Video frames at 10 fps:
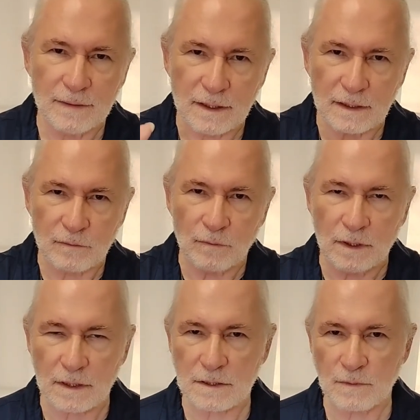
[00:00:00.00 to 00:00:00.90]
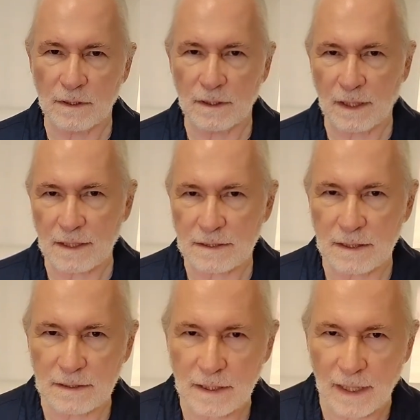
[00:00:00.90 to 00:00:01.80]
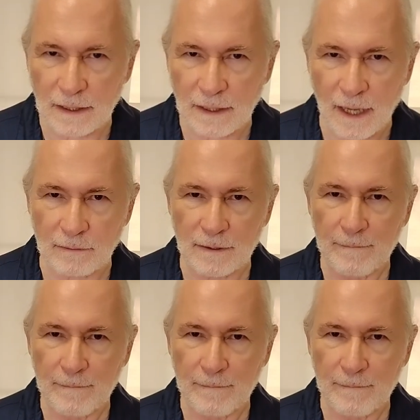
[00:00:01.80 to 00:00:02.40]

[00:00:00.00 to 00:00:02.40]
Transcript: that works with the guest internet cloud.